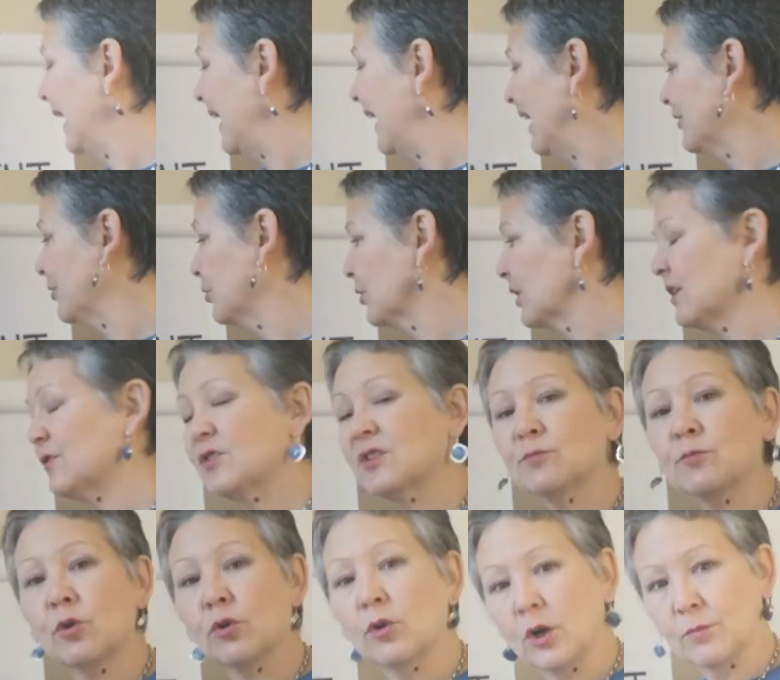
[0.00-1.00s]
Adult gives us
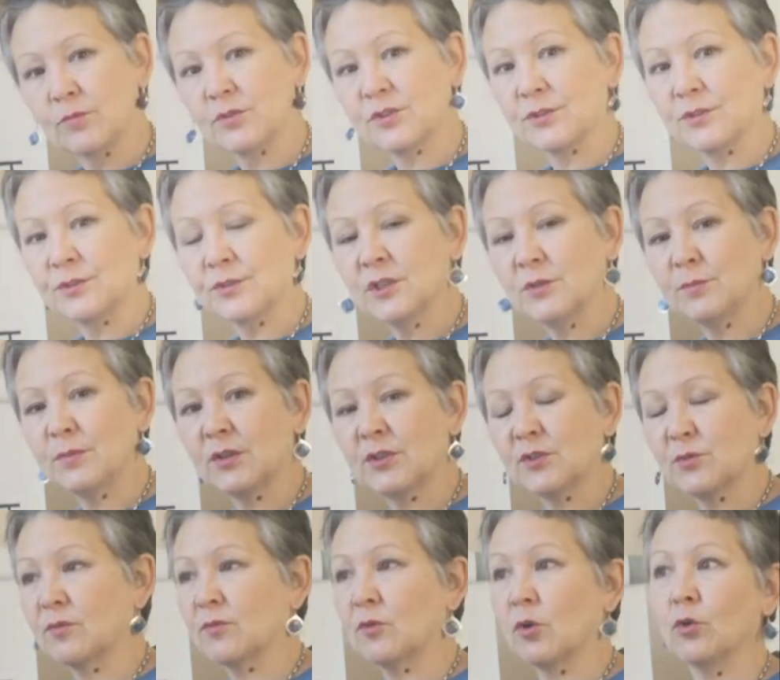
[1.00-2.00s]
more options because
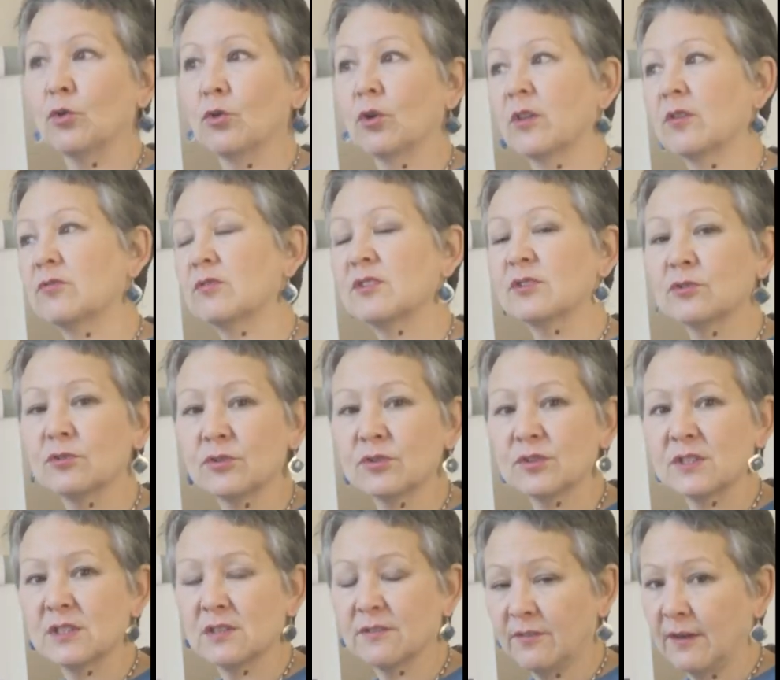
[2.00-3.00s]
we've got all of the
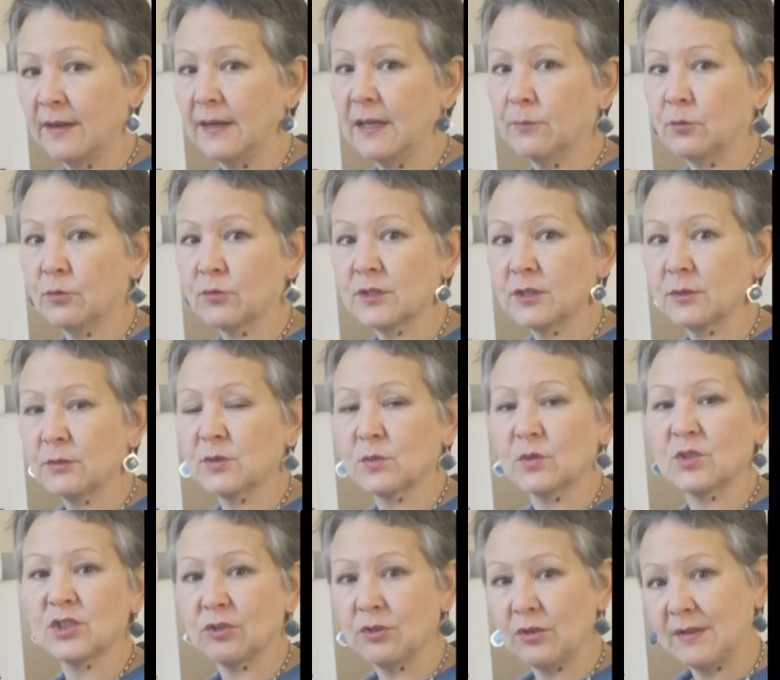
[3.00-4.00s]
resources available to us
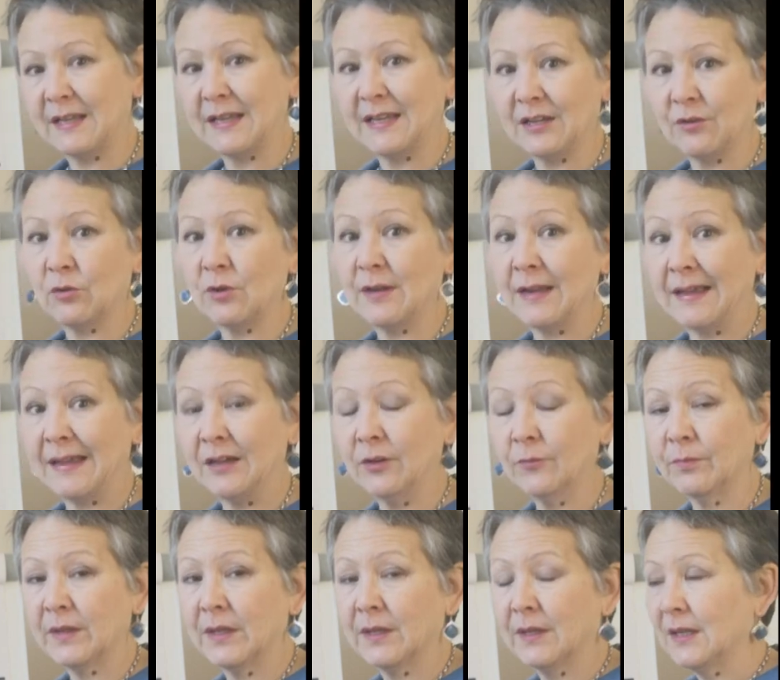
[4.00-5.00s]
which are in the here and now,
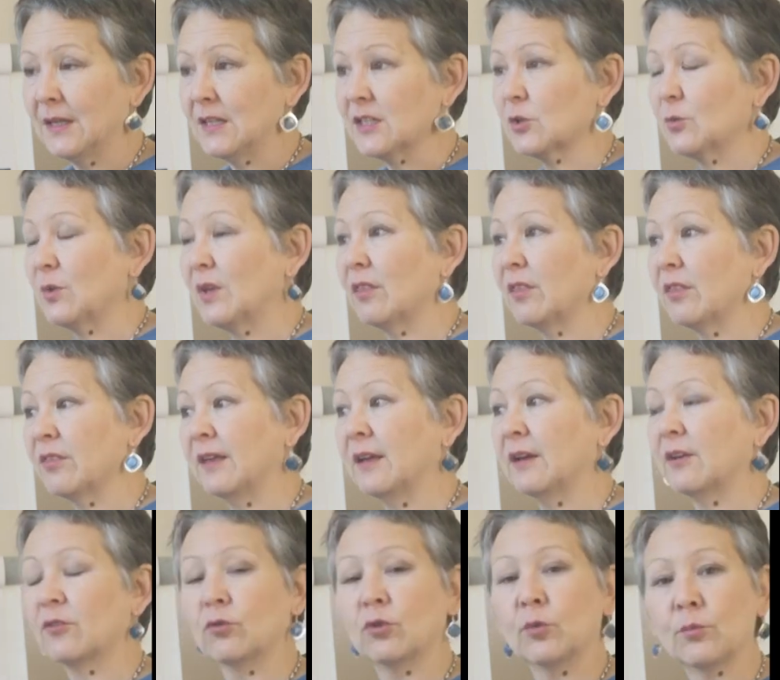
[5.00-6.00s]
so we can
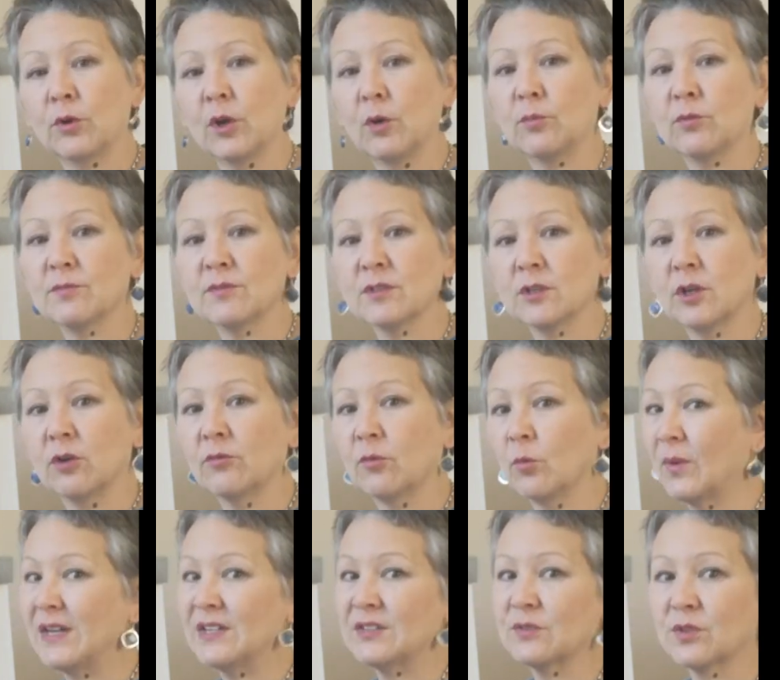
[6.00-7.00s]
think through and problem solve in
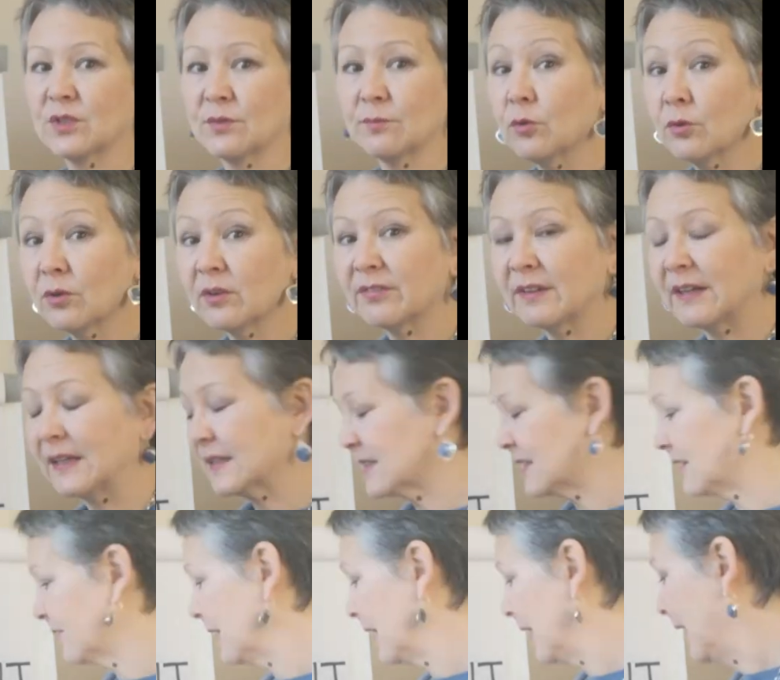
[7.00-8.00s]
ways which are more
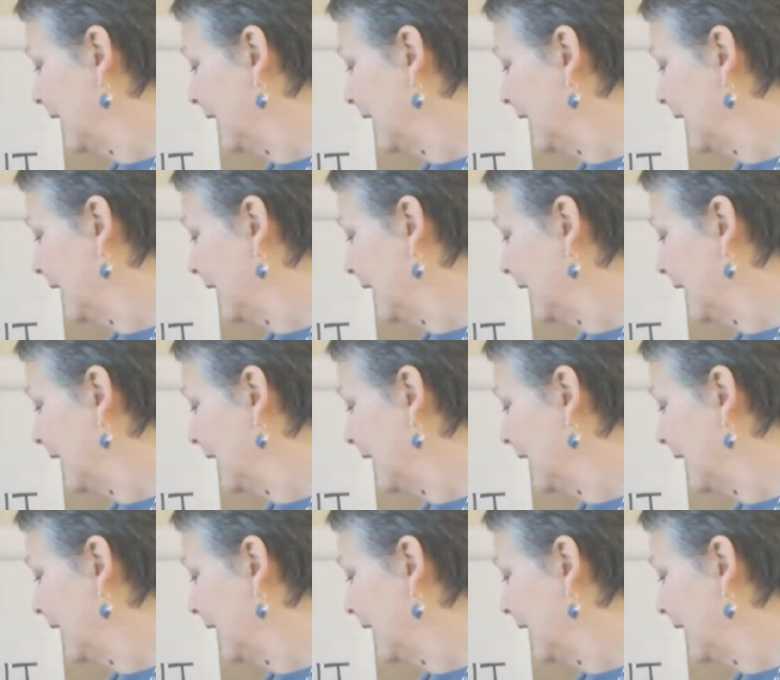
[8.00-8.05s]
effective.